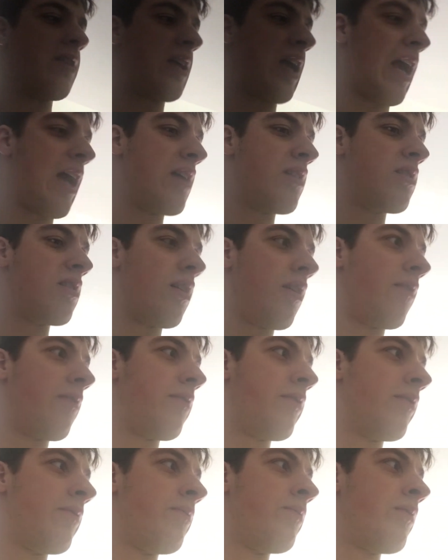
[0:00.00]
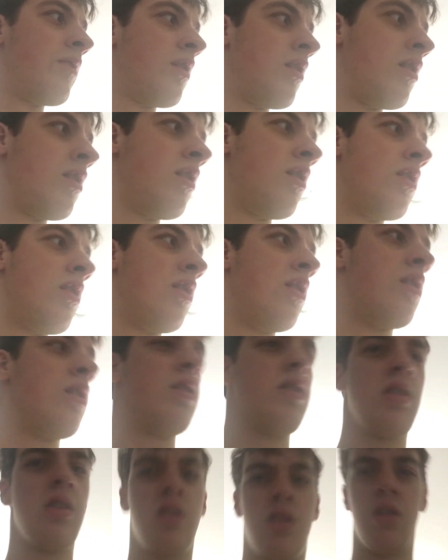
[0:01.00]
the case of
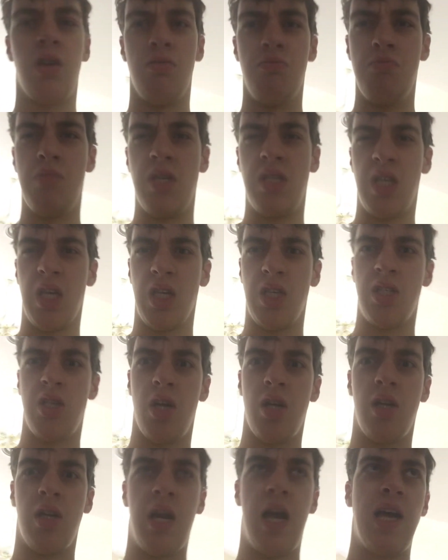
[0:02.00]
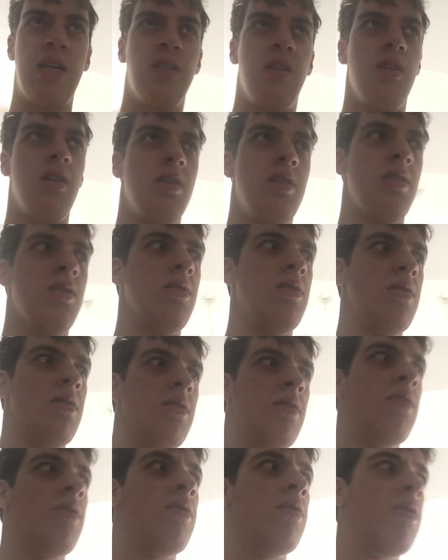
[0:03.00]
the missing sunglasses.
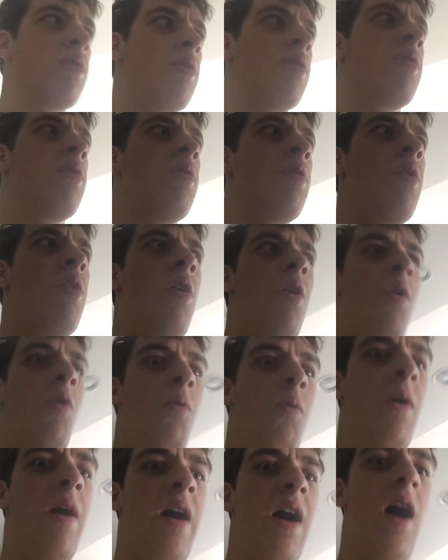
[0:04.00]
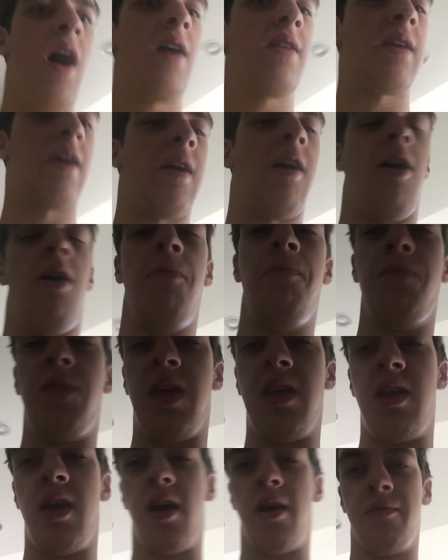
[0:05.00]
Where are they? Oh,
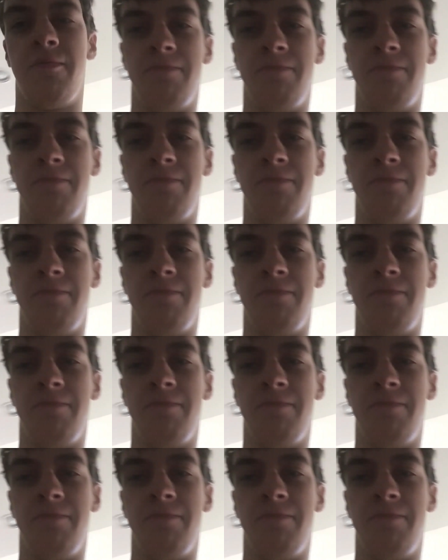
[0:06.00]
there they are.